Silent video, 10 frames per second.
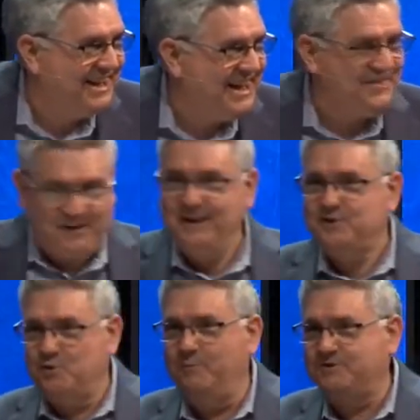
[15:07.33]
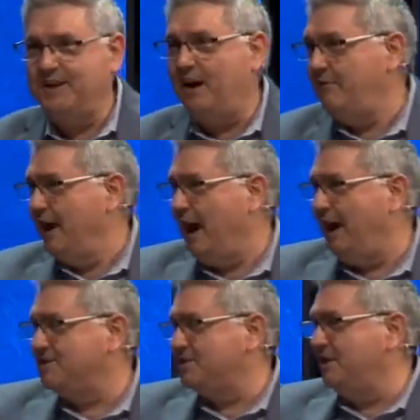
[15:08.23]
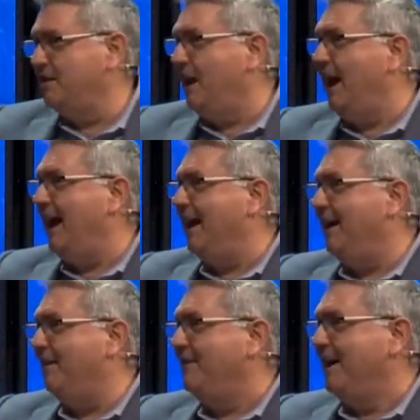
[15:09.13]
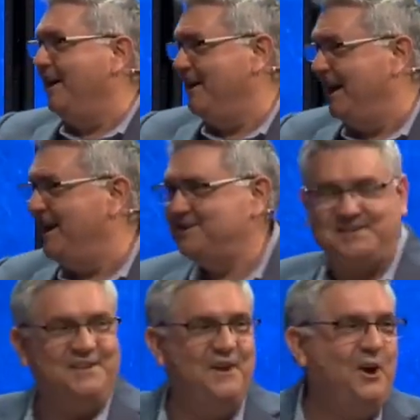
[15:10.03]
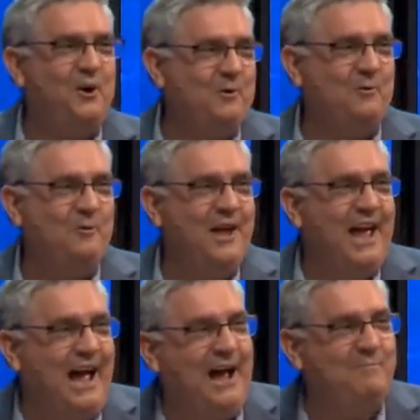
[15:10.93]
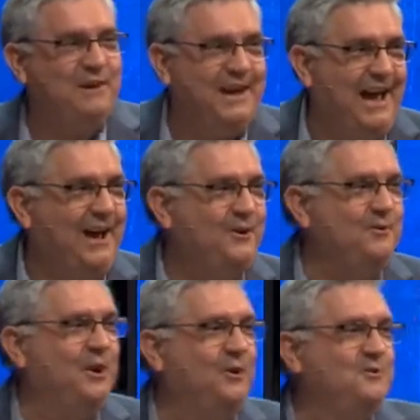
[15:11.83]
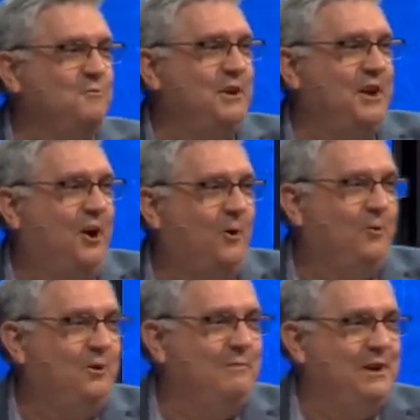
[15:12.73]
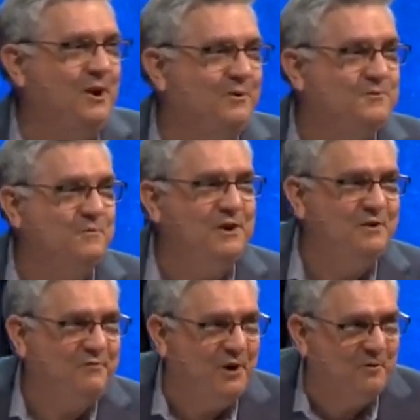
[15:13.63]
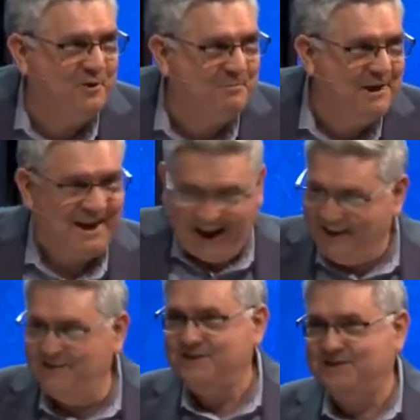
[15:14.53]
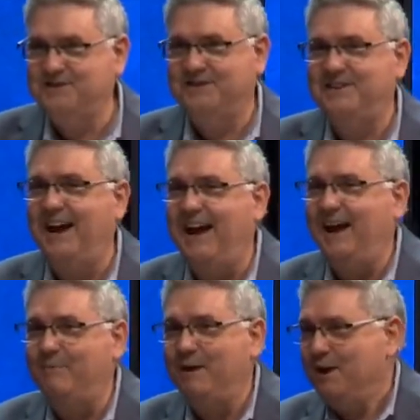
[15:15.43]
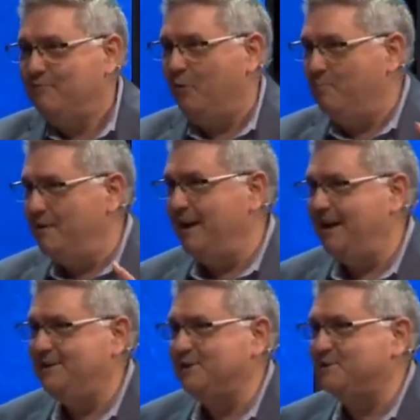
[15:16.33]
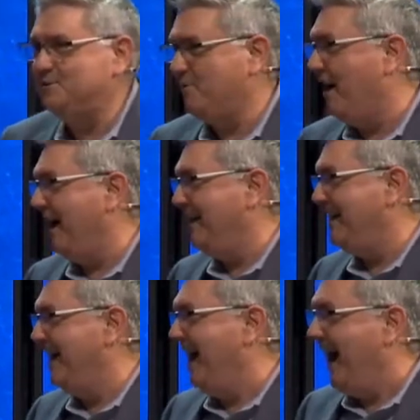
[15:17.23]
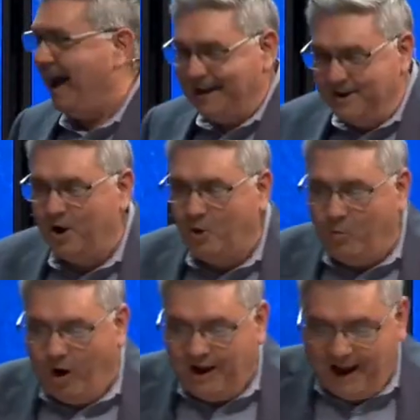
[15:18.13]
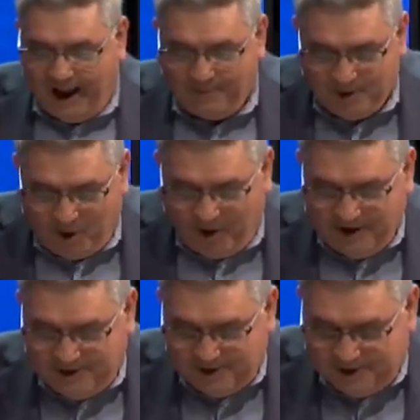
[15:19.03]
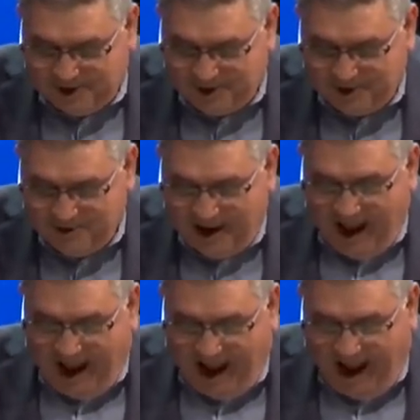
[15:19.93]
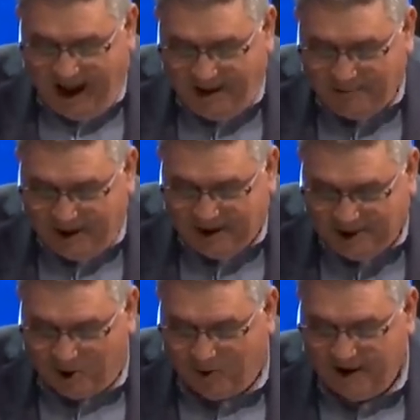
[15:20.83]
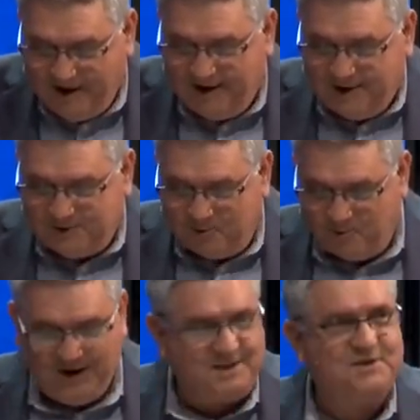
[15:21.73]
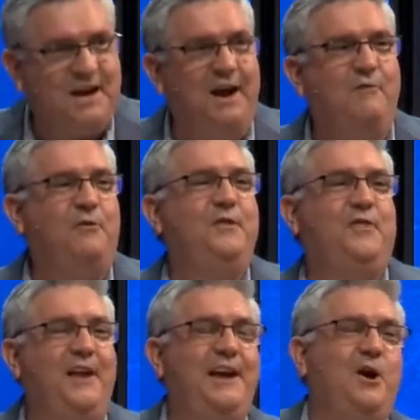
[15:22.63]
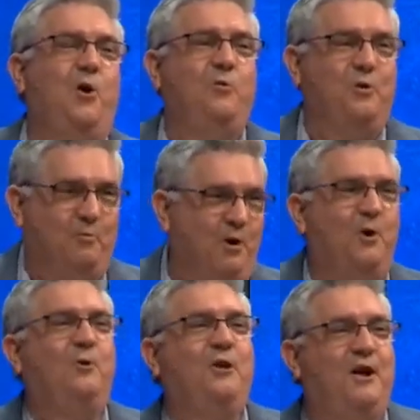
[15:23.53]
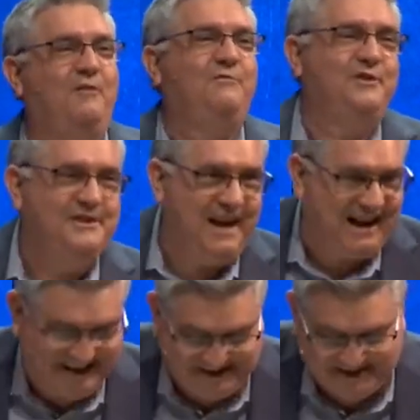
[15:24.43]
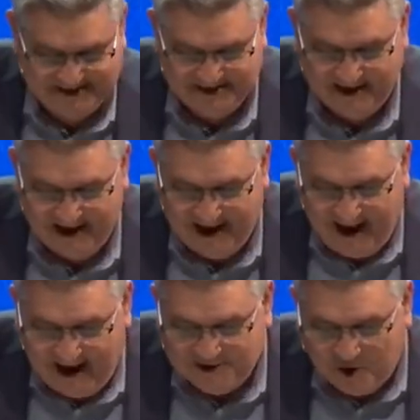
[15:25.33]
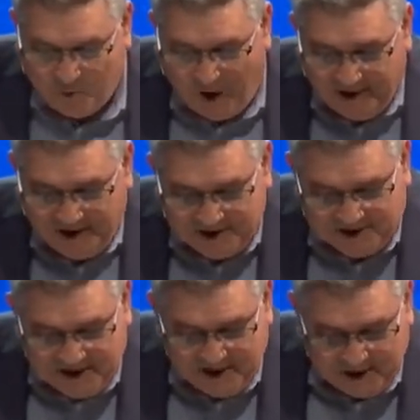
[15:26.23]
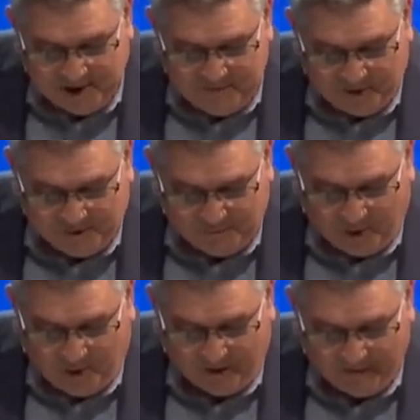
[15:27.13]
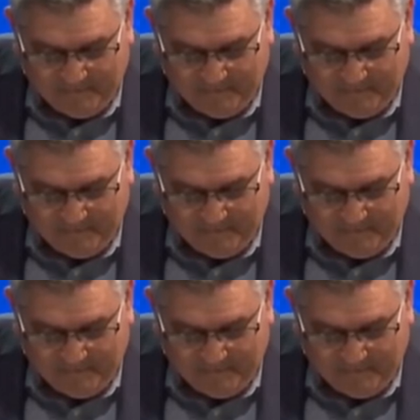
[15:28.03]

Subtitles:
He thinks to himself, I still have an ace in the hole. I'm the guy who knows when to hold them and knows when to fold them. And this is a time for me to strike. I know what I'm going to do. I'm going to risk everything on the roll of the dice. And so what does he do? Verse 4.